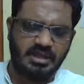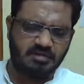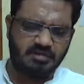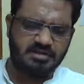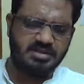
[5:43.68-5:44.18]

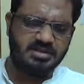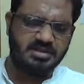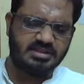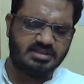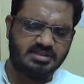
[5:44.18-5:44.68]

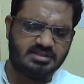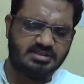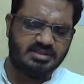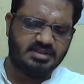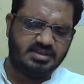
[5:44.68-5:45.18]
Everything is
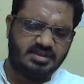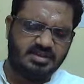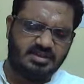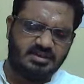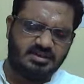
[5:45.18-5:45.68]

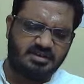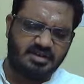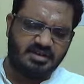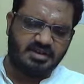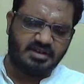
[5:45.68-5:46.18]
uh,
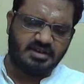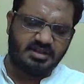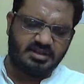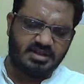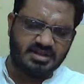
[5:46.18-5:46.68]

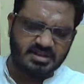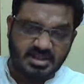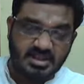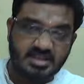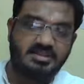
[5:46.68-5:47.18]

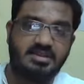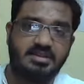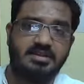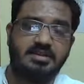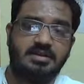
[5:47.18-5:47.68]

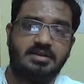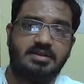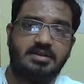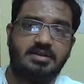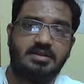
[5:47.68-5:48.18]
increasing
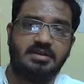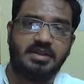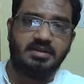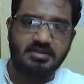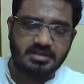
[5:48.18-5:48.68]

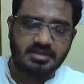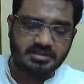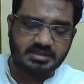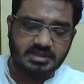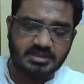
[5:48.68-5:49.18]
everything
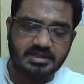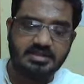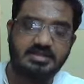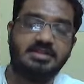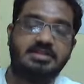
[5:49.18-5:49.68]
is
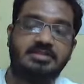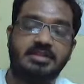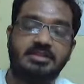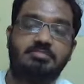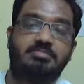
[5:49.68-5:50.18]

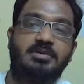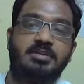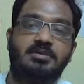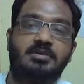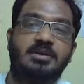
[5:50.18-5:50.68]
increasing this
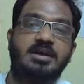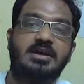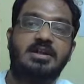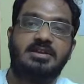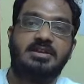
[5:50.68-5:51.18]
particular
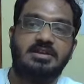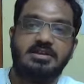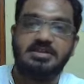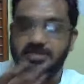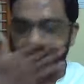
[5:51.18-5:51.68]

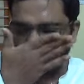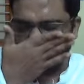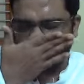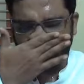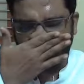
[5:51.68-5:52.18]
tendency
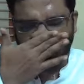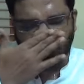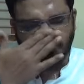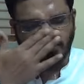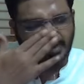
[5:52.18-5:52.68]

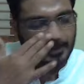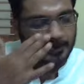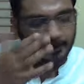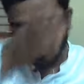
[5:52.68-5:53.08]
of uh,